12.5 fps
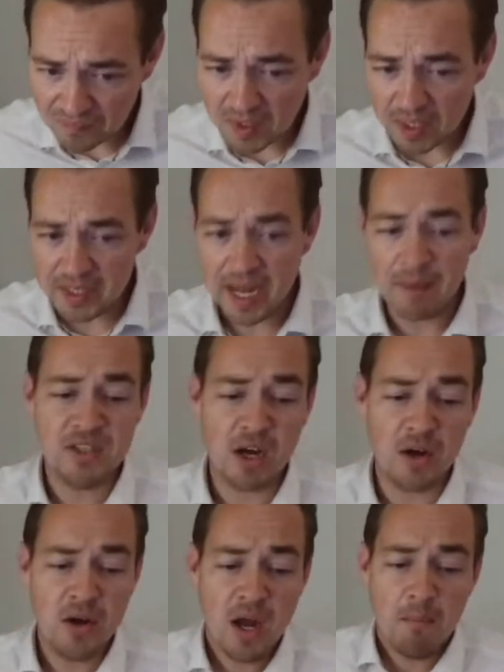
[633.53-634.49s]
Yeah. So
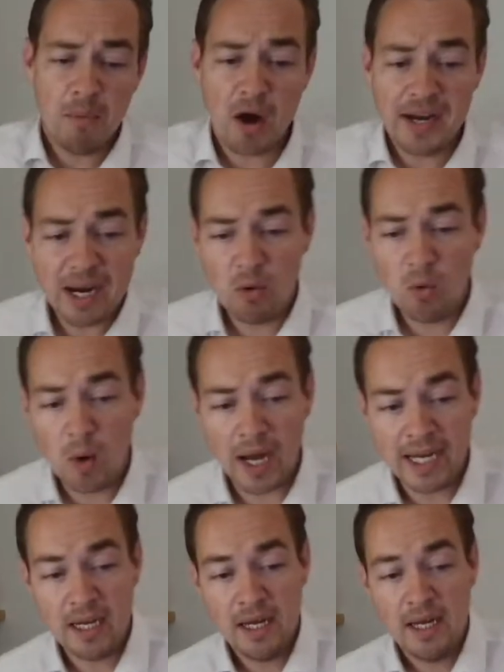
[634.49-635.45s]
buy now or wait,
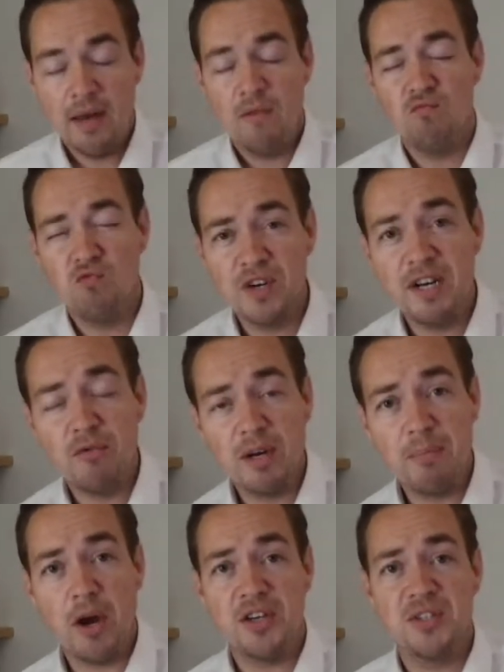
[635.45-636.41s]
really, really
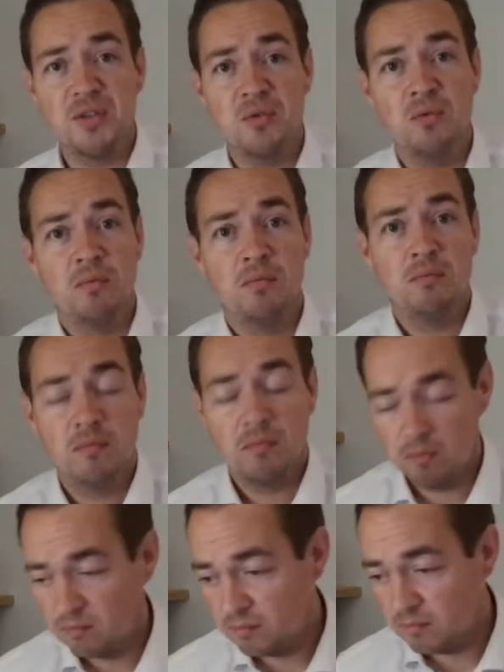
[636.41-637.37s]
personal
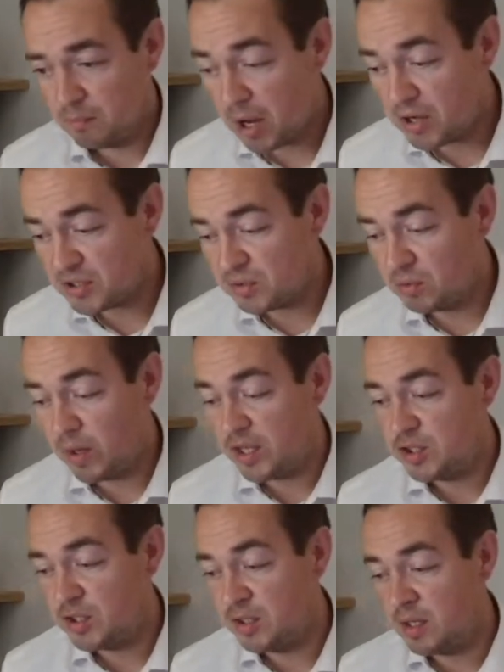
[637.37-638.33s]

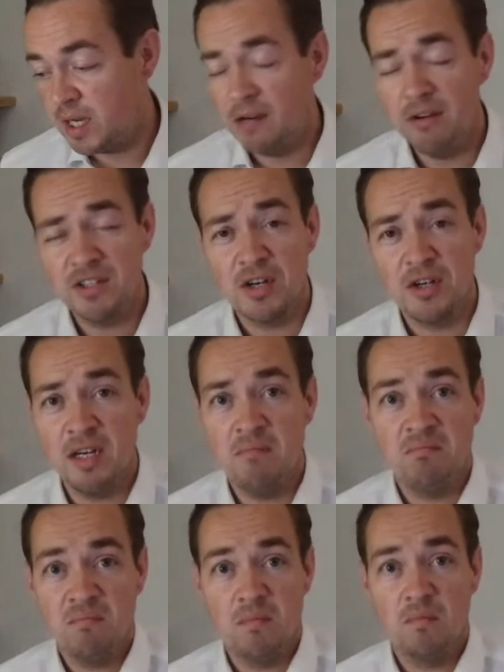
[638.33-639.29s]
question. And there is only
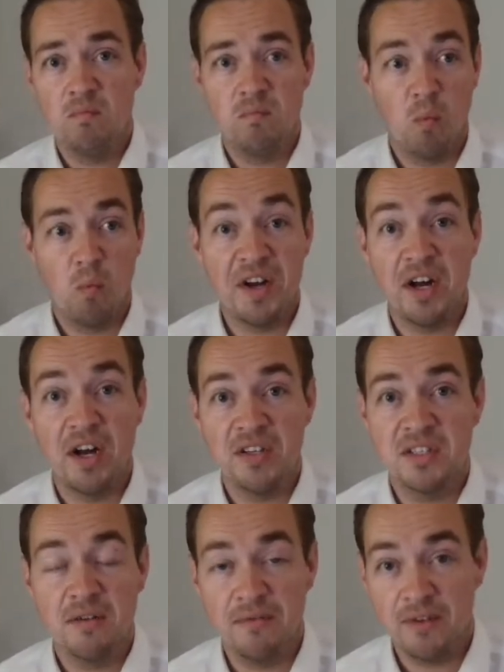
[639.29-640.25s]
one
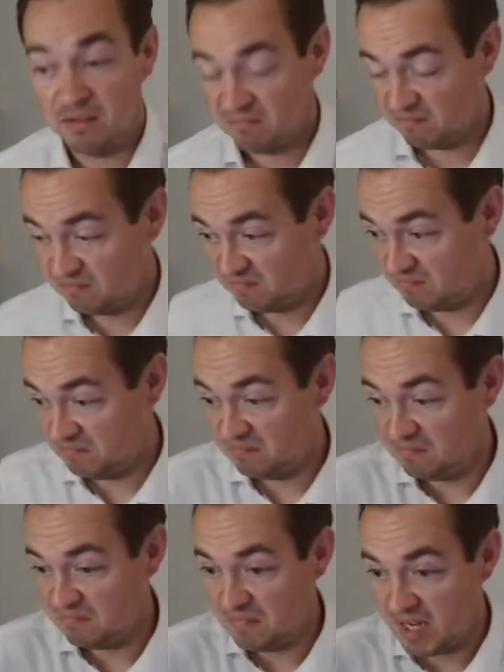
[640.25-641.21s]
answer for
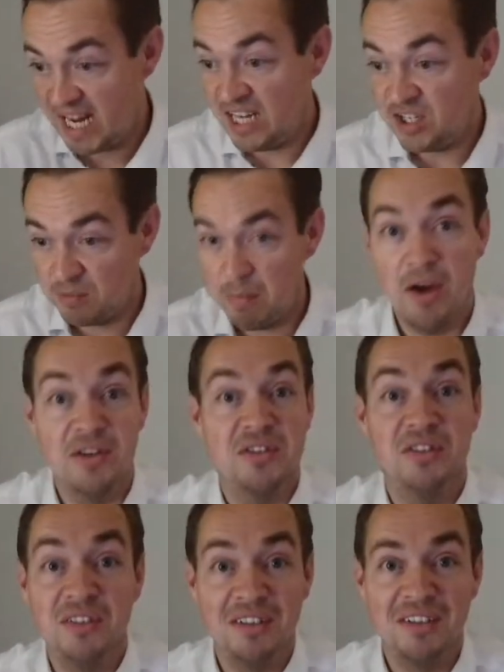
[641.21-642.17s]
each person.
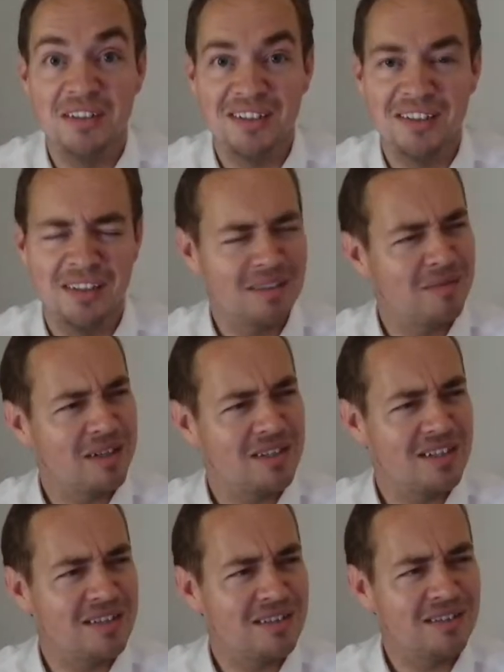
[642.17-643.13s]
Does that make
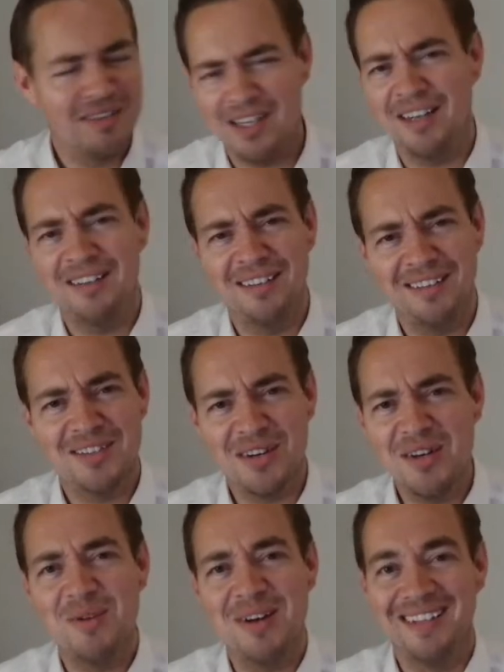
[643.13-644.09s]
sense? Yeah.
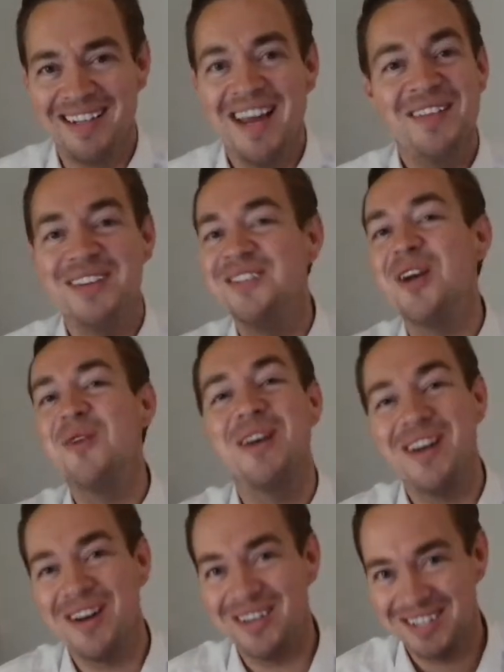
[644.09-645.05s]
There's no one
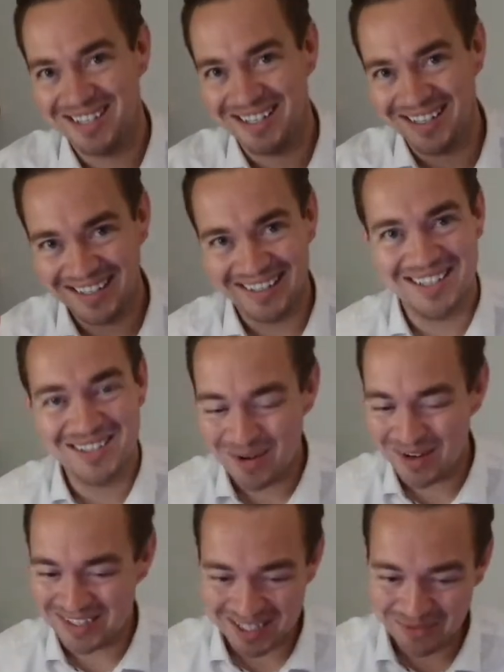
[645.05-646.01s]
answer. There's
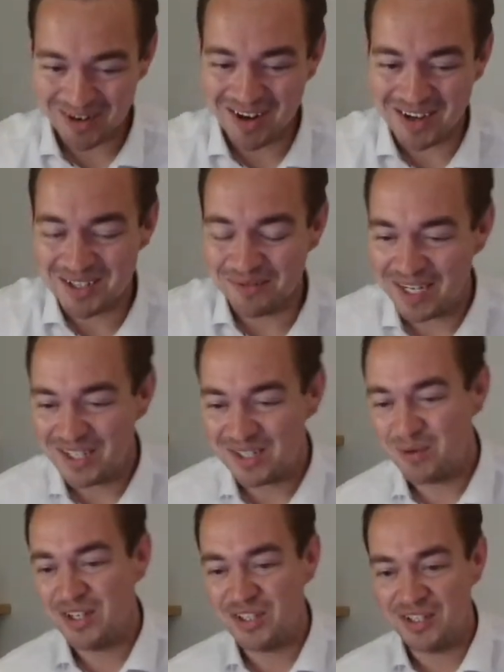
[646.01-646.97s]
a different answer for each
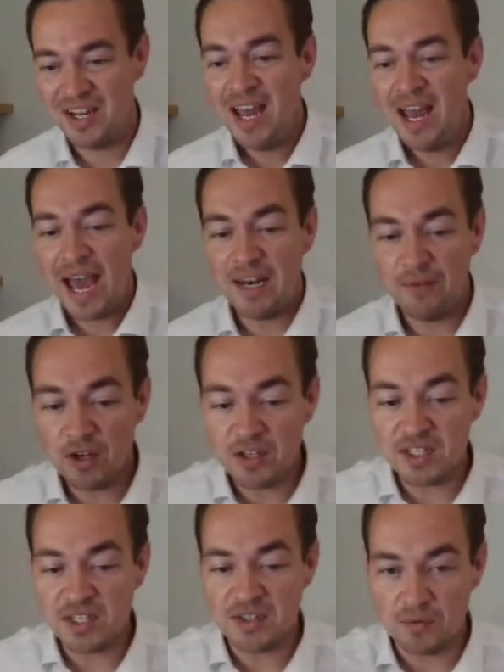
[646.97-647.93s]
question. And if you can
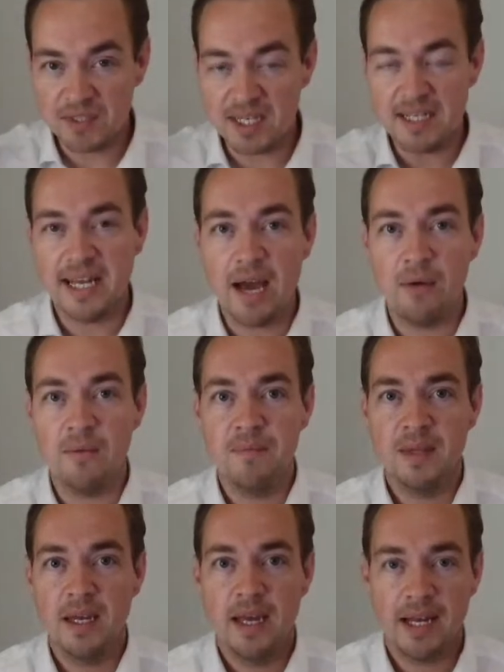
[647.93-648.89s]
just sort of sit down
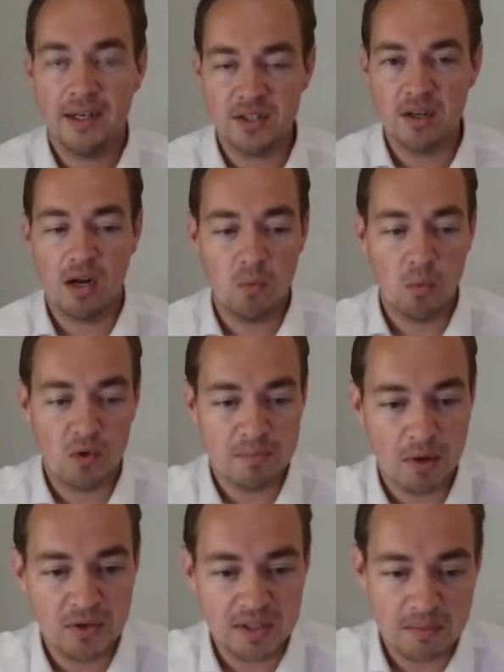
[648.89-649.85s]
and decide what's
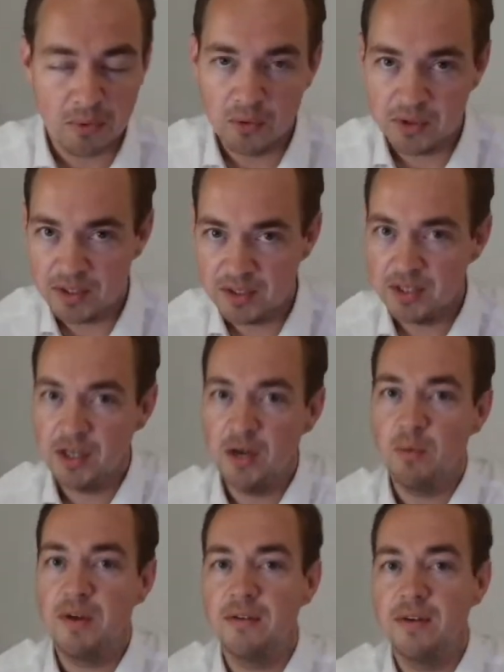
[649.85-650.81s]
most important to you,
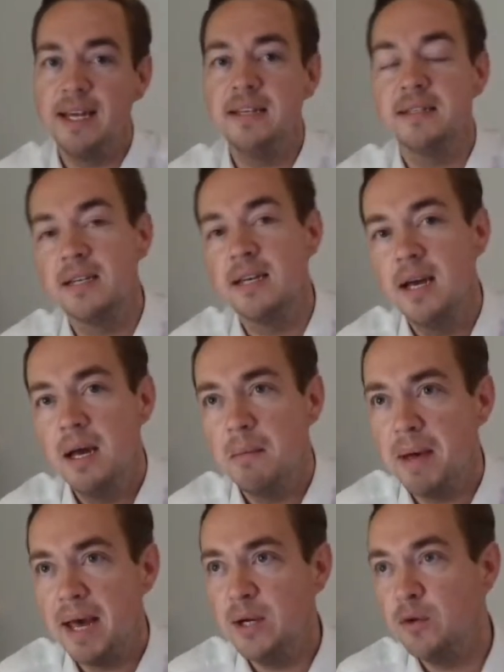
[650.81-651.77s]
whether it is
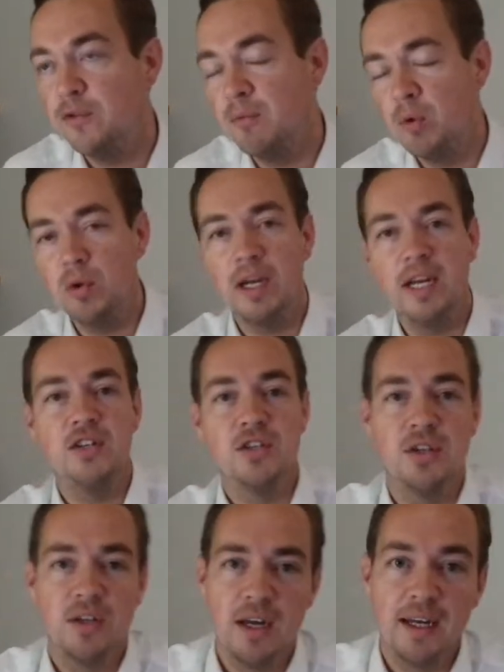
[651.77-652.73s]
paying off a mortgage,
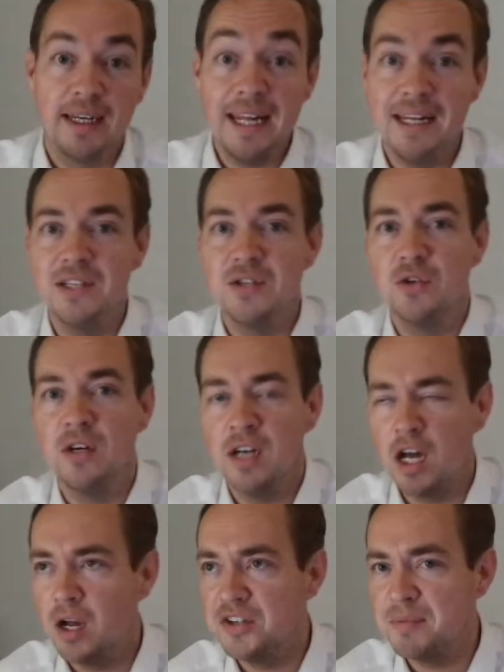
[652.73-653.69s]
getting into a
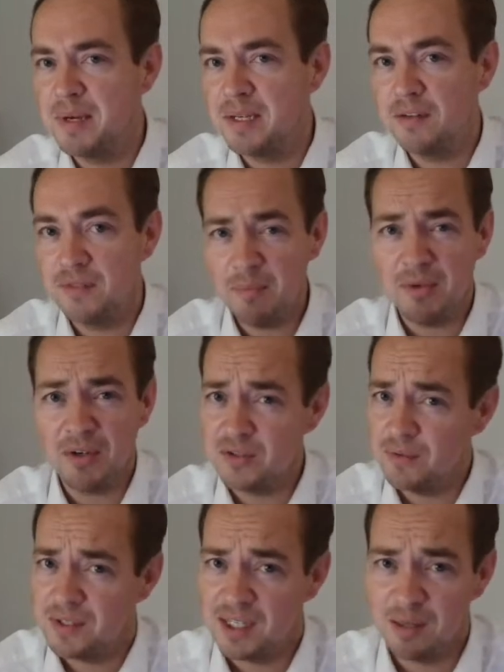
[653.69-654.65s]
large amount of debt, because
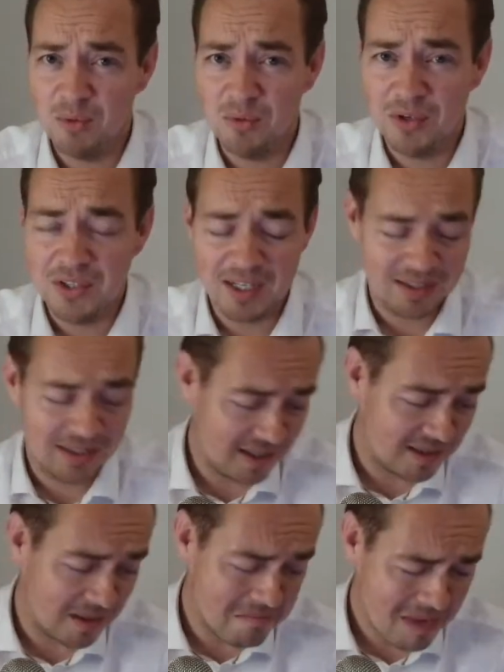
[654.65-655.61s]
obviously a mortgage is
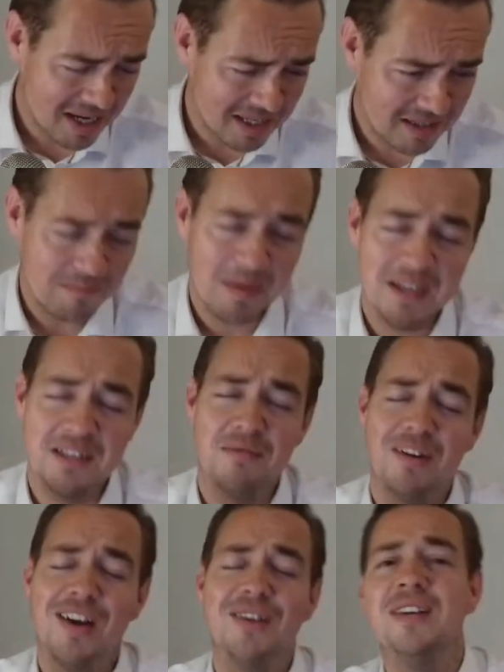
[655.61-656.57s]
a massive, massive
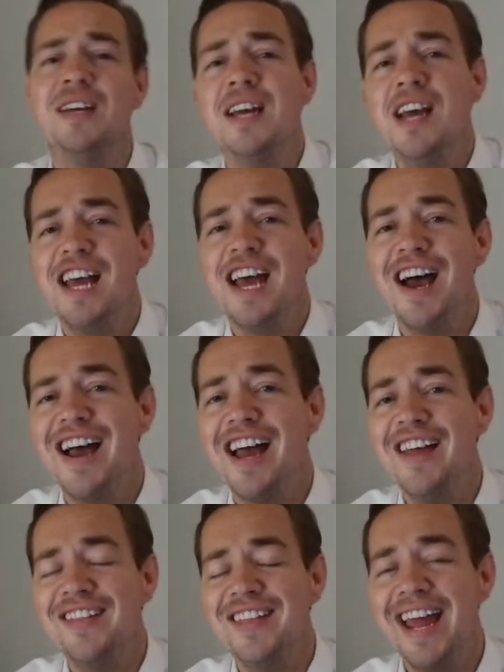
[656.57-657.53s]
loan,
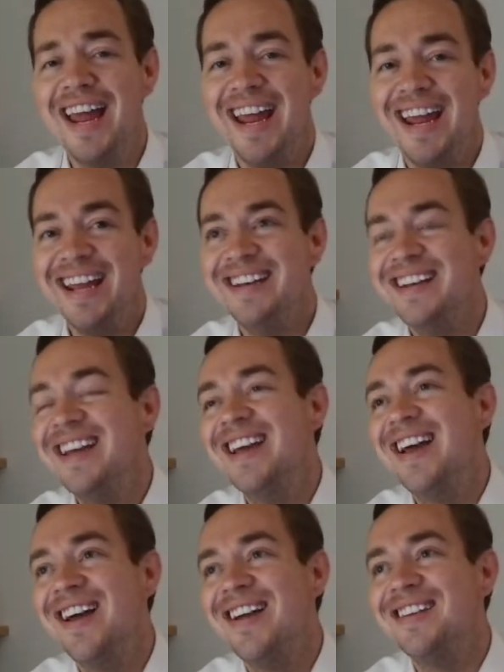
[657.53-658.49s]
then
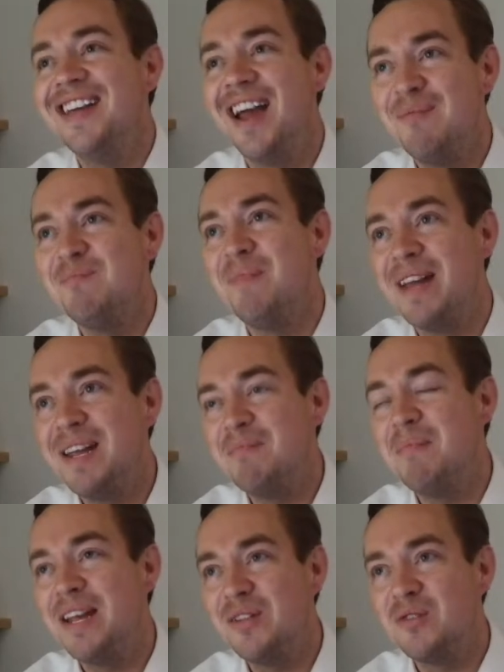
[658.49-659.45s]
yeah,
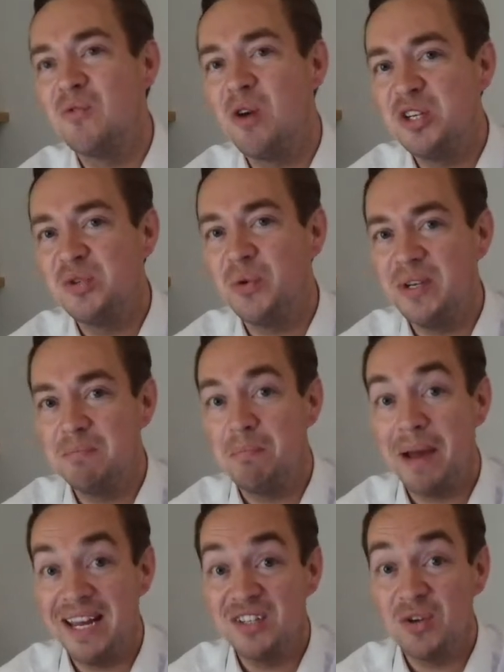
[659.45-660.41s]
make the right choice
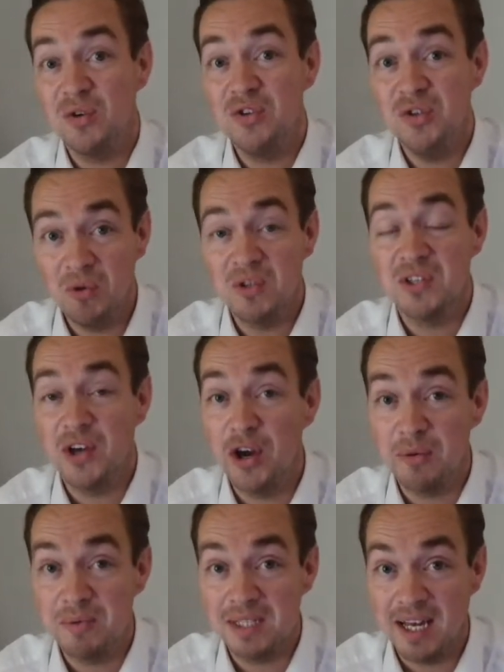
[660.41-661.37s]
based on your
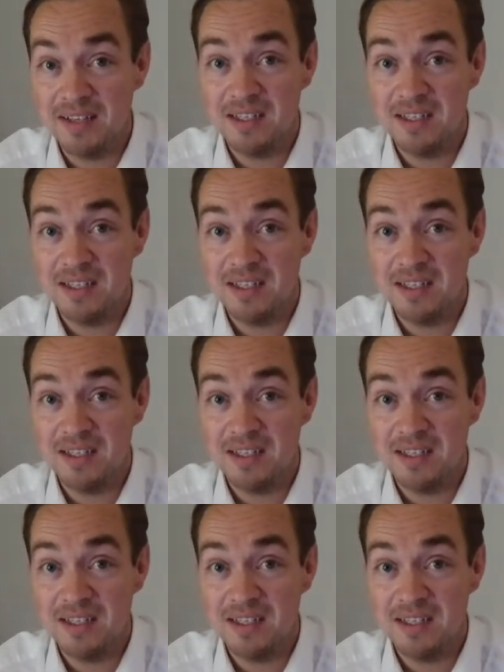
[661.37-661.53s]
circumstances.